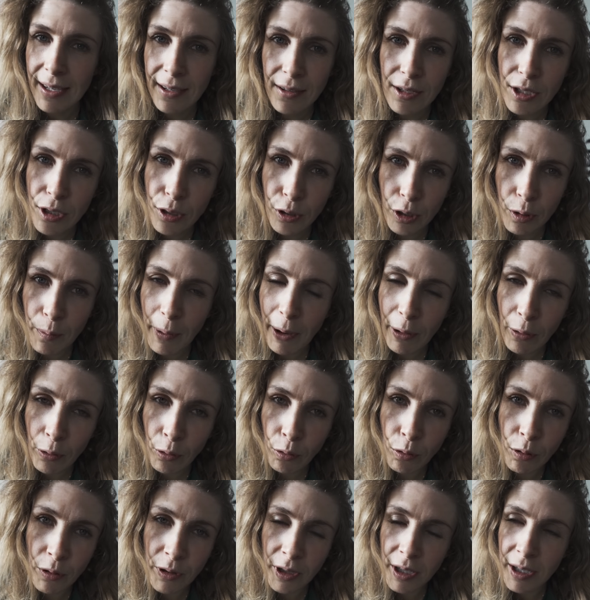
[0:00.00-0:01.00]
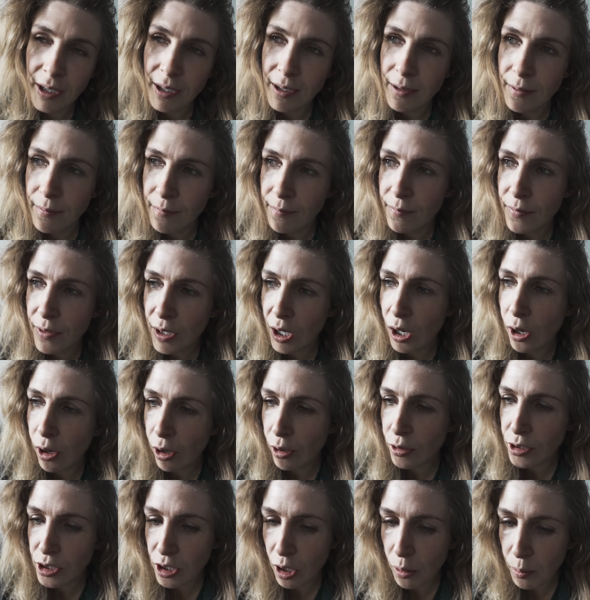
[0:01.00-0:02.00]
Talk about all the
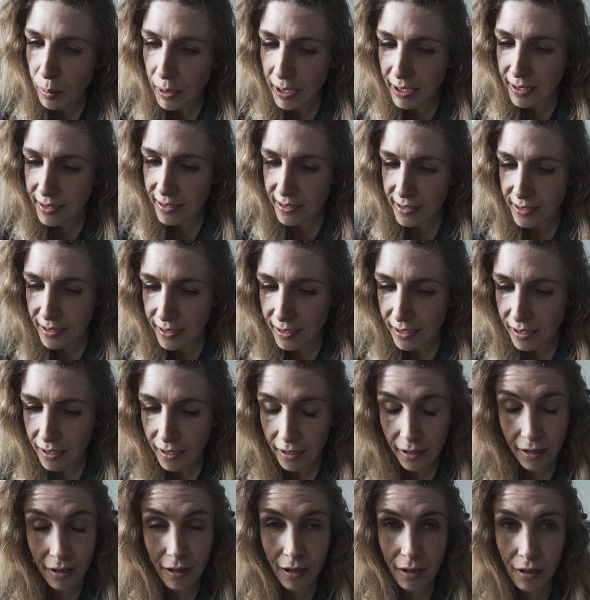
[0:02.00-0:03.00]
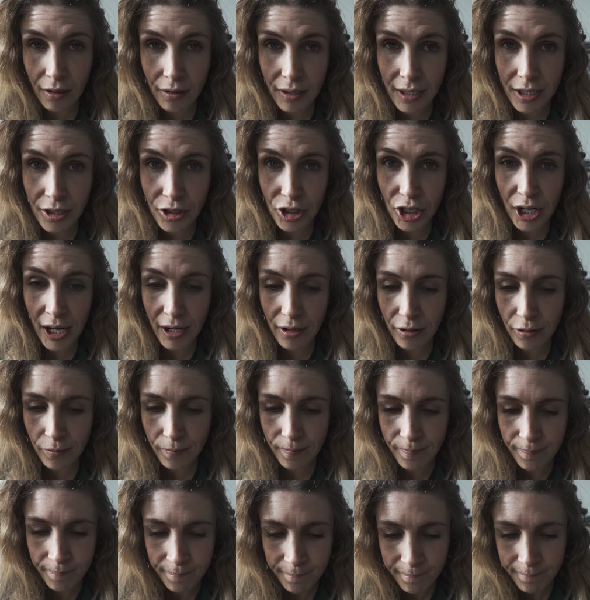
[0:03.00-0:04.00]
hot topics on this channel.
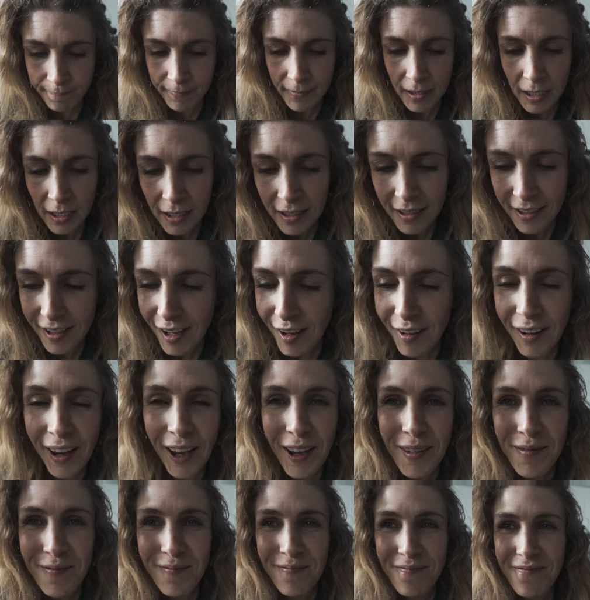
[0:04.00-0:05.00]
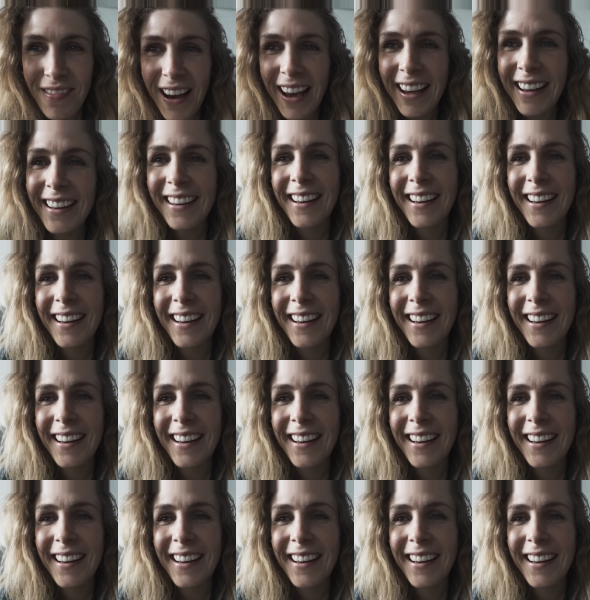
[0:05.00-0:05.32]
Okay, bye.